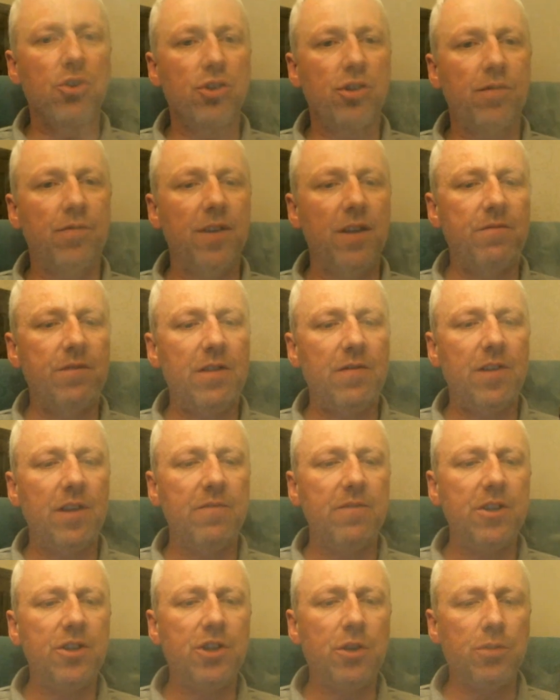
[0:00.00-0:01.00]
a
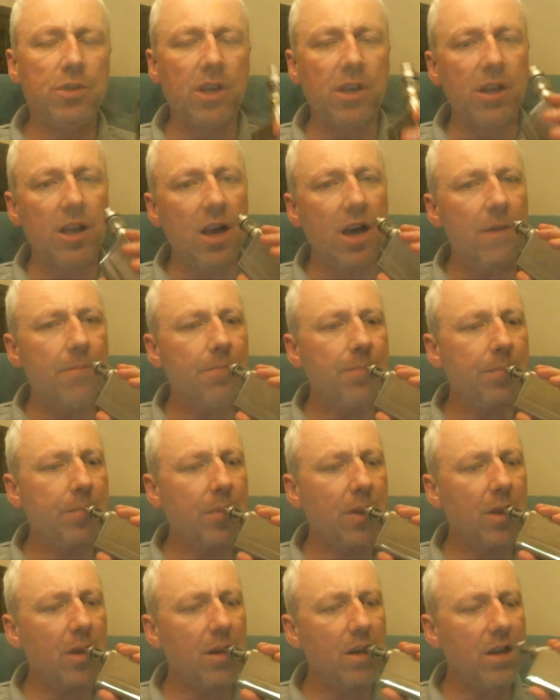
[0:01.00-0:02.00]
50-50 juice in there.
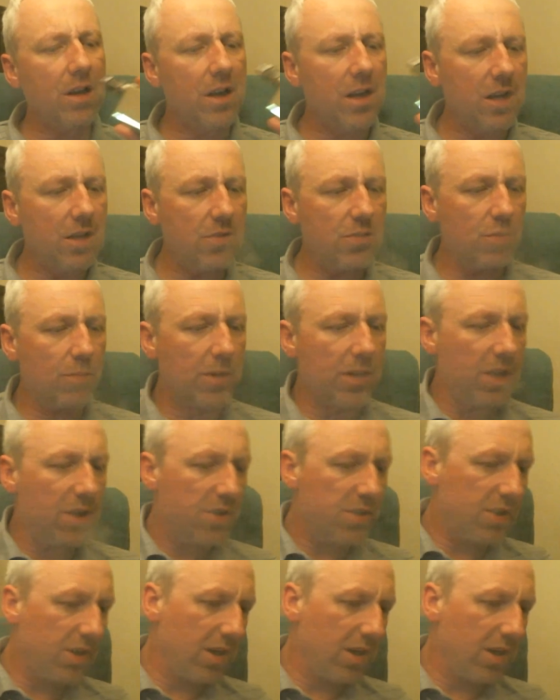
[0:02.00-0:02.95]
Some of this